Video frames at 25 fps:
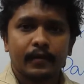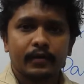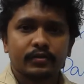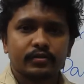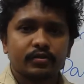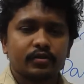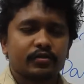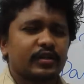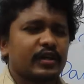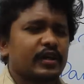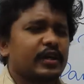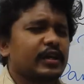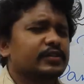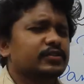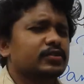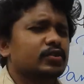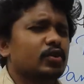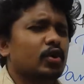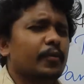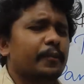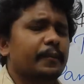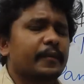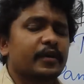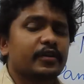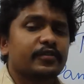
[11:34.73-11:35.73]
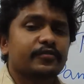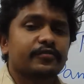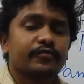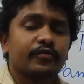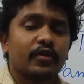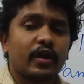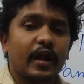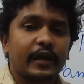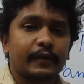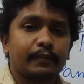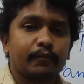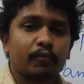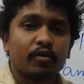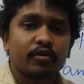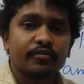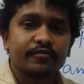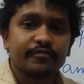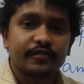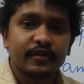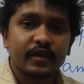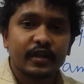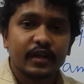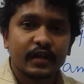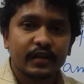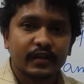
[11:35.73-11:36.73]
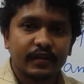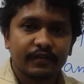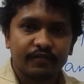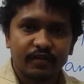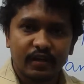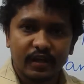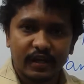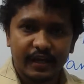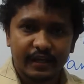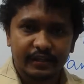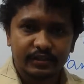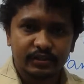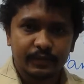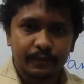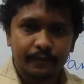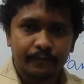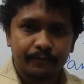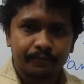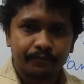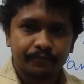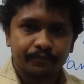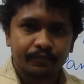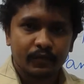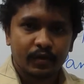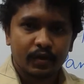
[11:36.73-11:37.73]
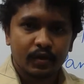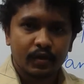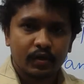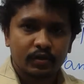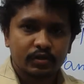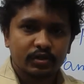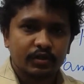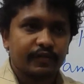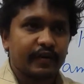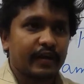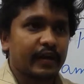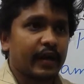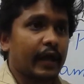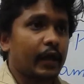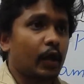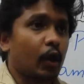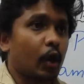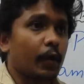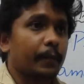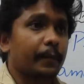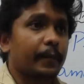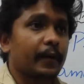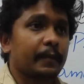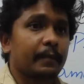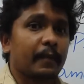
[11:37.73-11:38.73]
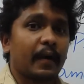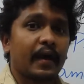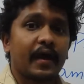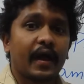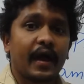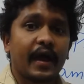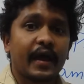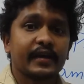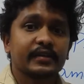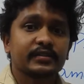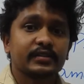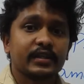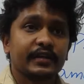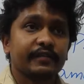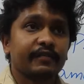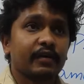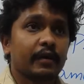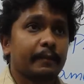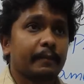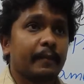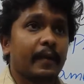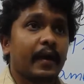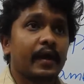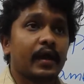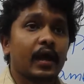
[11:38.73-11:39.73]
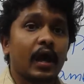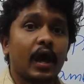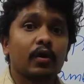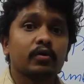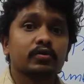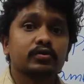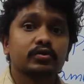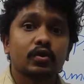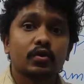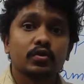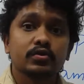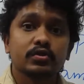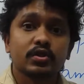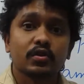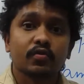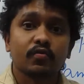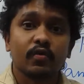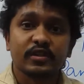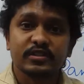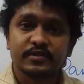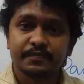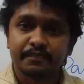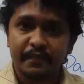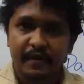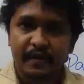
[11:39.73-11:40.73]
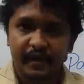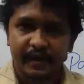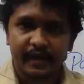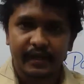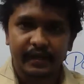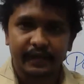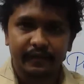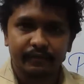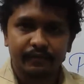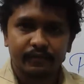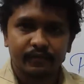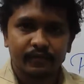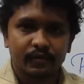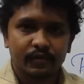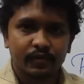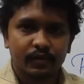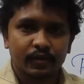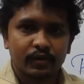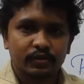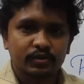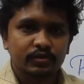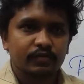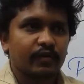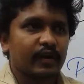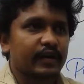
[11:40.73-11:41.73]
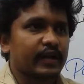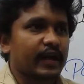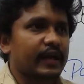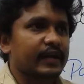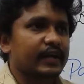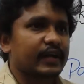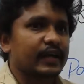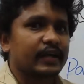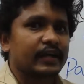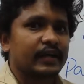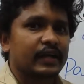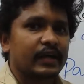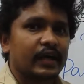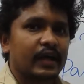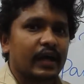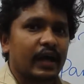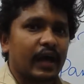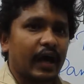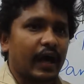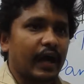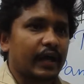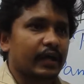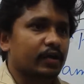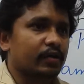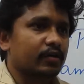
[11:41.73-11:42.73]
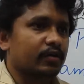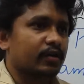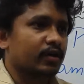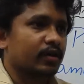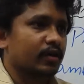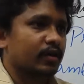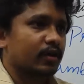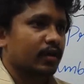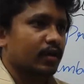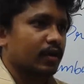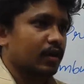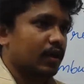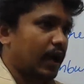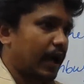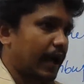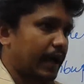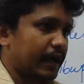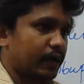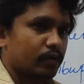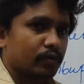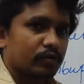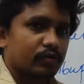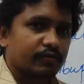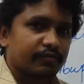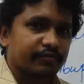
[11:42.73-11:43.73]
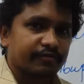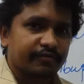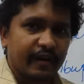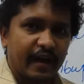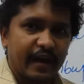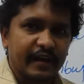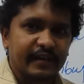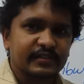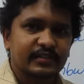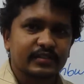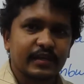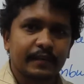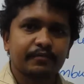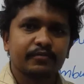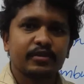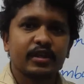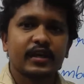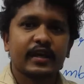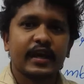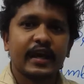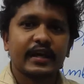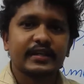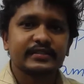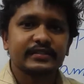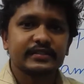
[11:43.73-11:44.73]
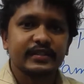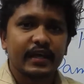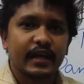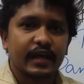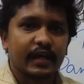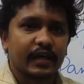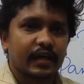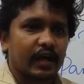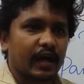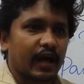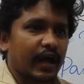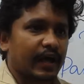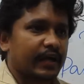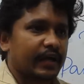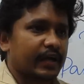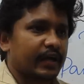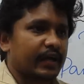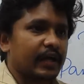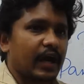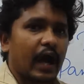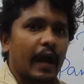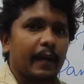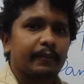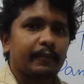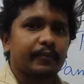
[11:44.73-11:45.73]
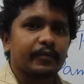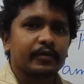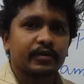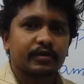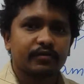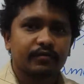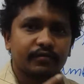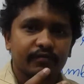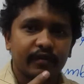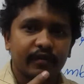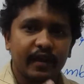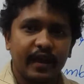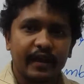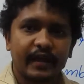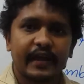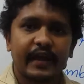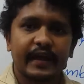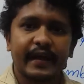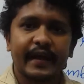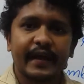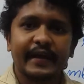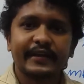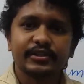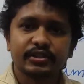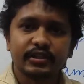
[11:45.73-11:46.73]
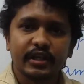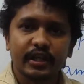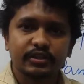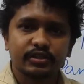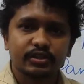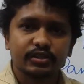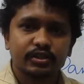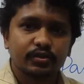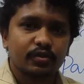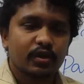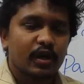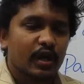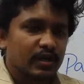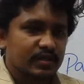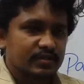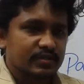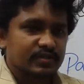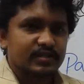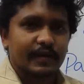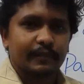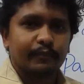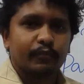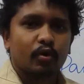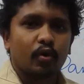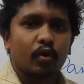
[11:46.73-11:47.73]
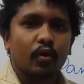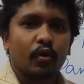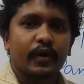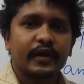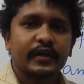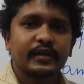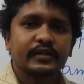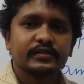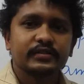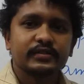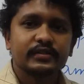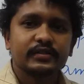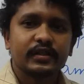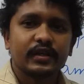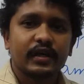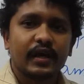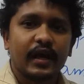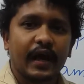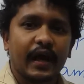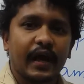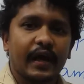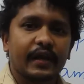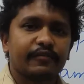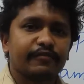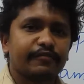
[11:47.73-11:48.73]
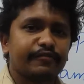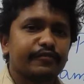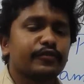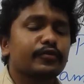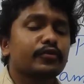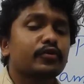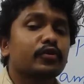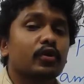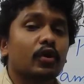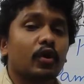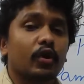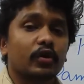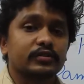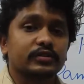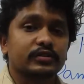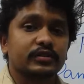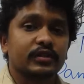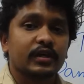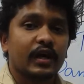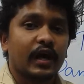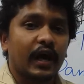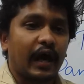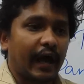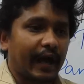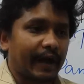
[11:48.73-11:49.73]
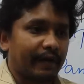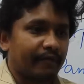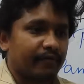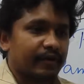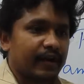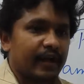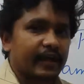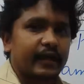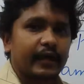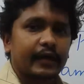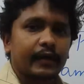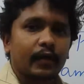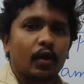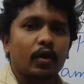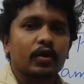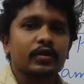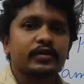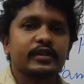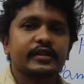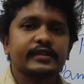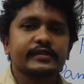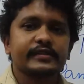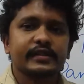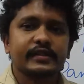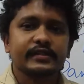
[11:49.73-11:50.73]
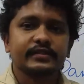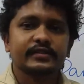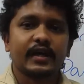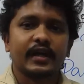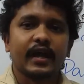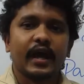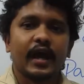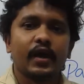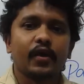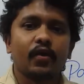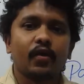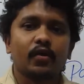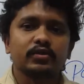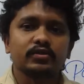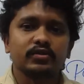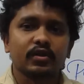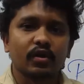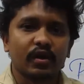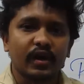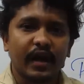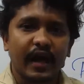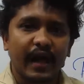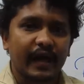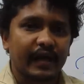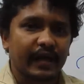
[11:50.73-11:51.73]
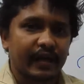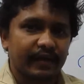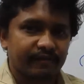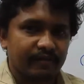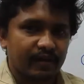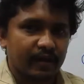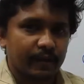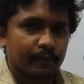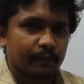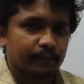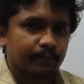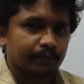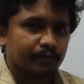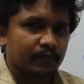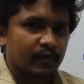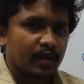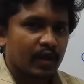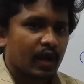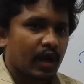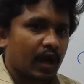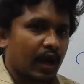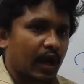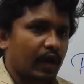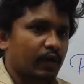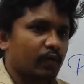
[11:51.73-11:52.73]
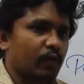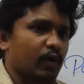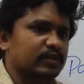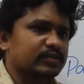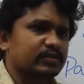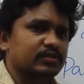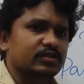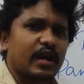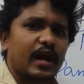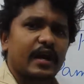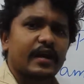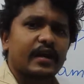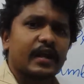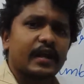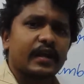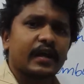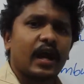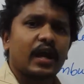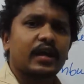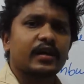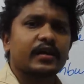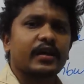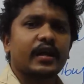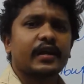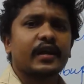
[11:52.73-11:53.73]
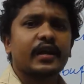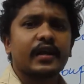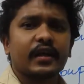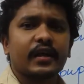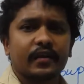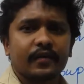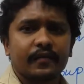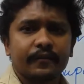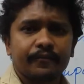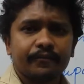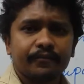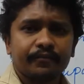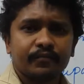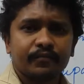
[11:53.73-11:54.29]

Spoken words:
So there is no peaceful atmosphere in the village. So when I opened my eyes, even my house also was burning. So what I did, I could find something else there. I grabbed a Ganesh statue, some coins, and few clothes. I have taken all these things and I also ran away. I was running and running.